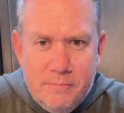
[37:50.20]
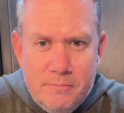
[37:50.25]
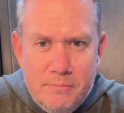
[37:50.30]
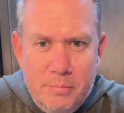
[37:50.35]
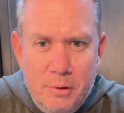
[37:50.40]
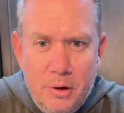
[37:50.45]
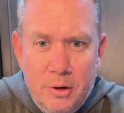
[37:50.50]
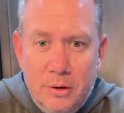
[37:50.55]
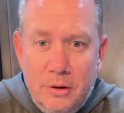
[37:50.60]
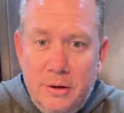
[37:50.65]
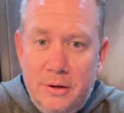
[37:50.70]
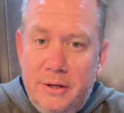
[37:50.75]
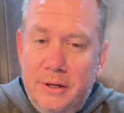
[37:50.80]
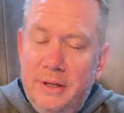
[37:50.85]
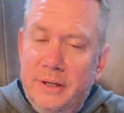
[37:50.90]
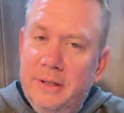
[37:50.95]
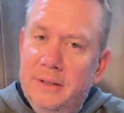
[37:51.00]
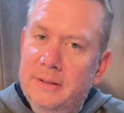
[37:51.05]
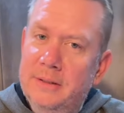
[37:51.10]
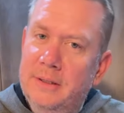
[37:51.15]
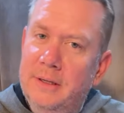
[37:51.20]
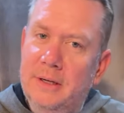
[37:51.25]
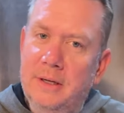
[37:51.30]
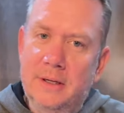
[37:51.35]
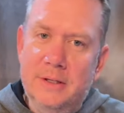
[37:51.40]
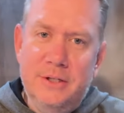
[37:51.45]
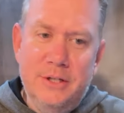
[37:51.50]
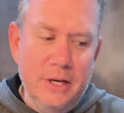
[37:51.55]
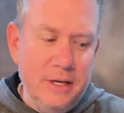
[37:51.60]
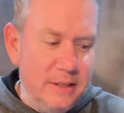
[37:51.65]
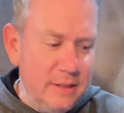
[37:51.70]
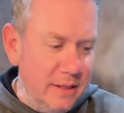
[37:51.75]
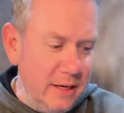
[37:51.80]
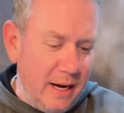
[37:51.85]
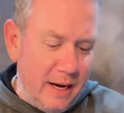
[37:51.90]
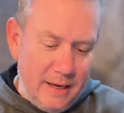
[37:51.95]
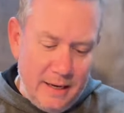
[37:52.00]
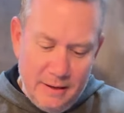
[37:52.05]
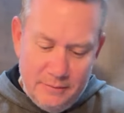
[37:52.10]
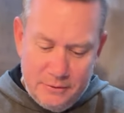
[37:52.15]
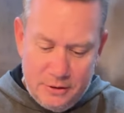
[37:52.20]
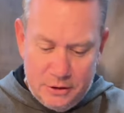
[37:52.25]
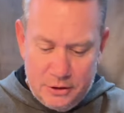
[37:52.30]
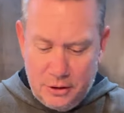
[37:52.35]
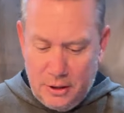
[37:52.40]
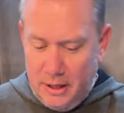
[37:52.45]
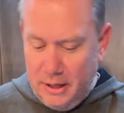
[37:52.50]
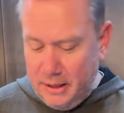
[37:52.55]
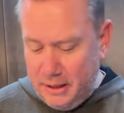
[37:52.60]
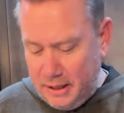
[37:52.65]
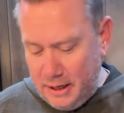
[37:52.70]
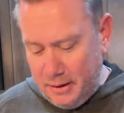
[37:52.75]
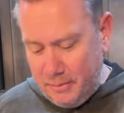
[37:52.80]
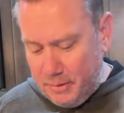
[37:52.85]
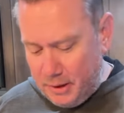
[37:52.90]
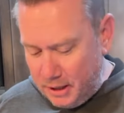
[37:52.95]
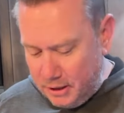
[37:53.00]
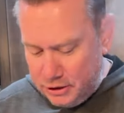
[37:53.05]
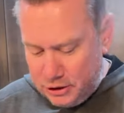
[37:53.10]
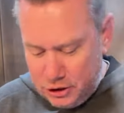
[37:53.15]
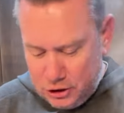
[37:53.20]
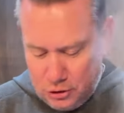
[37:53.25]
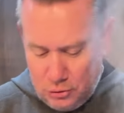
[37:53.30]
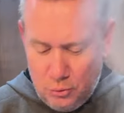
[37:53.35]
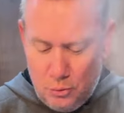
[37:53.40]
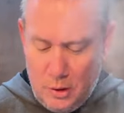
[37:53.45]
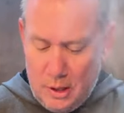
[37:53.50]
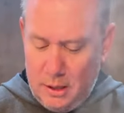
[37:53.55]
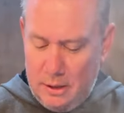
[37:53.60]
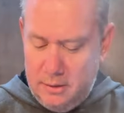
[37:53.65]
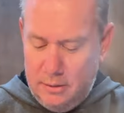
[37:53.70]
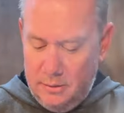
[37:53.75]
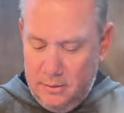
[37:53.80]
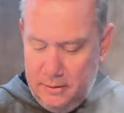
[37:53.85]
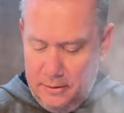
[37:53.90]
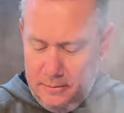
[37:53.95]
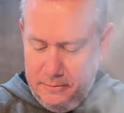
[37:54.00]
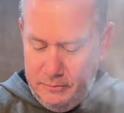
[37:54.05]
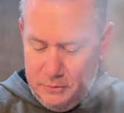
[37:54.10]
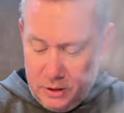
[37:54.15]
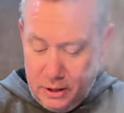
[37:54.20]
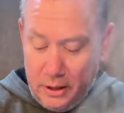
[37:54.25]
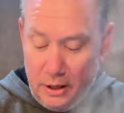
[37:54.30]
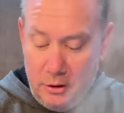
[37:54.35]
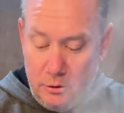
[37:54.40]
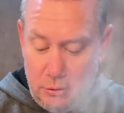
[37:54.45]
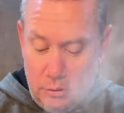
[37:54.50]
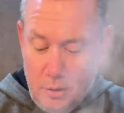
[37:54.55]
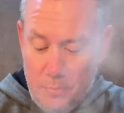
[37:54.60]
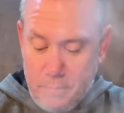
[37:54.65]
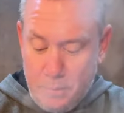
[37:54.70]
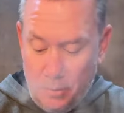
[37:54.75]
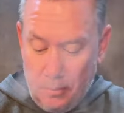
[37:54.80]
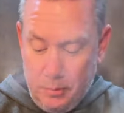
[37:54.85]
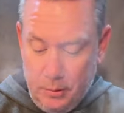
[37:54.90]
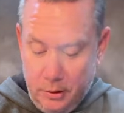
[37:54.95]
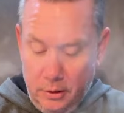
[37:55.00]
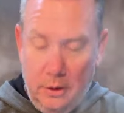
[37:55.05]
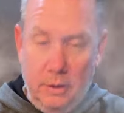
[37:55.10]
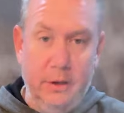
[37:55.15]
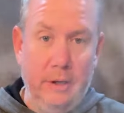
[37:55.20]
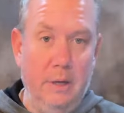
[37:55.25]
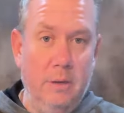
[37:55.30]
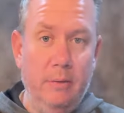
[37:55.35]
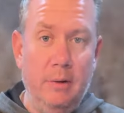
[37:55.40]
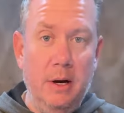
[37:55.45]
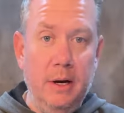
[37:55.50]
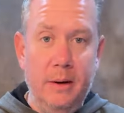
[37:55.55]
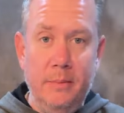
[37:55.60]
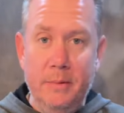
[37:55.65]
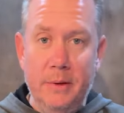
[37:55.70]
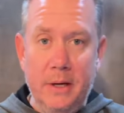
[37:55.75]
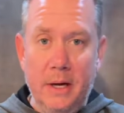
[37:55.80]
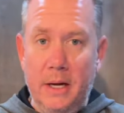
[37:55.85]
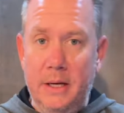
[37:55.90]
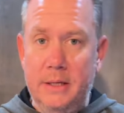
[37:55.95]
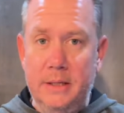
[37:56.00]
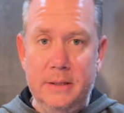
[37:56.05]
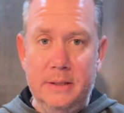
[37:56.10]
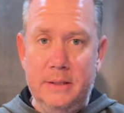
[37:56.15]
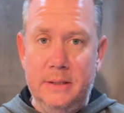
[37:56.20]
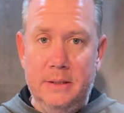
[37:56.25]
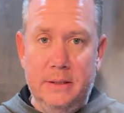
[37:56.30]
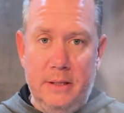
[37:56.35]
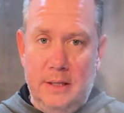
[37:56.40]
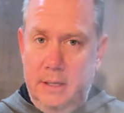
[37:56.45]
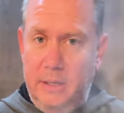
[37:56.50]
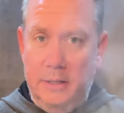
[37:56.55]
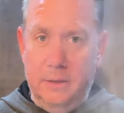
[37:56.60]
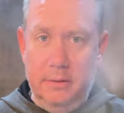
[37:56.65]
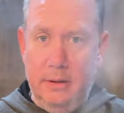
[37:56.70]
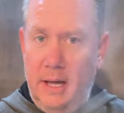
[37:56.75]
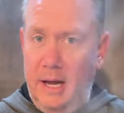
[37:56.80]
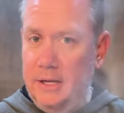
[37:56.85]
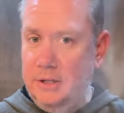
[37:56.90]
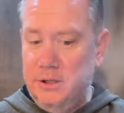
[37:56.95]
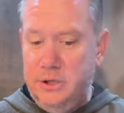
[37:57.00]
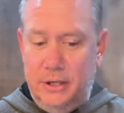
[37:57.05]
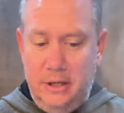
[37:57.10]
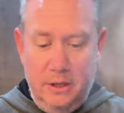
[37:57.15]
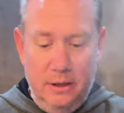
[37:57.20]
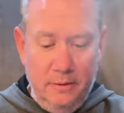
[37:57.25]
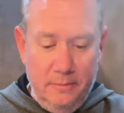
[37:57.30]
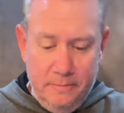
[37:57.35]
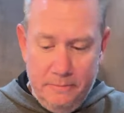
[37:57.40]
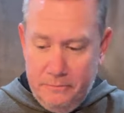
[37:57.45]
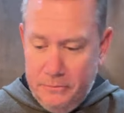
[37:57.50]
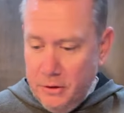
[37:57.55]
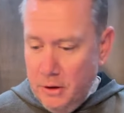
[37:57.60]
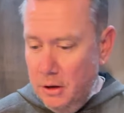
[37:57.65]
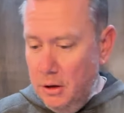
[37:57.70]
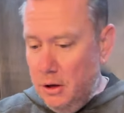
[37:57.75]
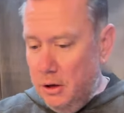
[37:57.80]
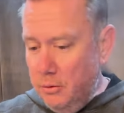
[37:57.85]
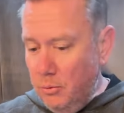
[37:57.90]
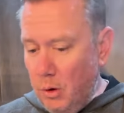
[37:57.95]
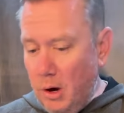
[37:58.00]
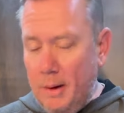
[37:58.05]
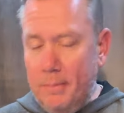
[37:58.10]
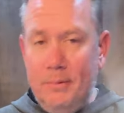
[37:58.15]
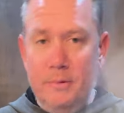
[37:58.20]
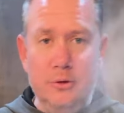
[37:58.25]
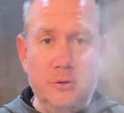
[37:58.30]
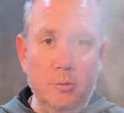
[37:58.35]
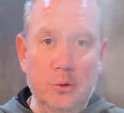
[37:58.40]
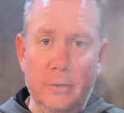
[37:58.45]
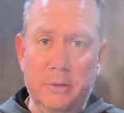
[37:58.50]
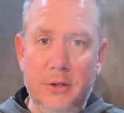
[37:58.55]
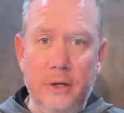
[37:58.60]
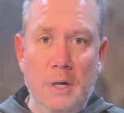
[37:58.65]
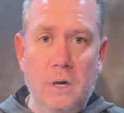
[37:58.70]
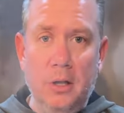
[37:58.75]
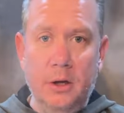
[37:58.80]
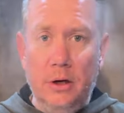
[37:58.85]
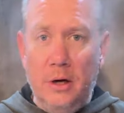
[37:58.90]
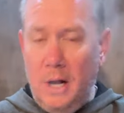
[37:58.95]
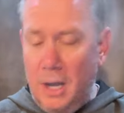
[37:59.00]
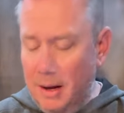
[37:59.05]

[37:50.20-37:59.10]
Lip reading: Burger King, Jason, I'd have to try it again, but I swear, like I grew up on Burger King, right? I'm a 90s kid, latchkey. Whoppers were $1.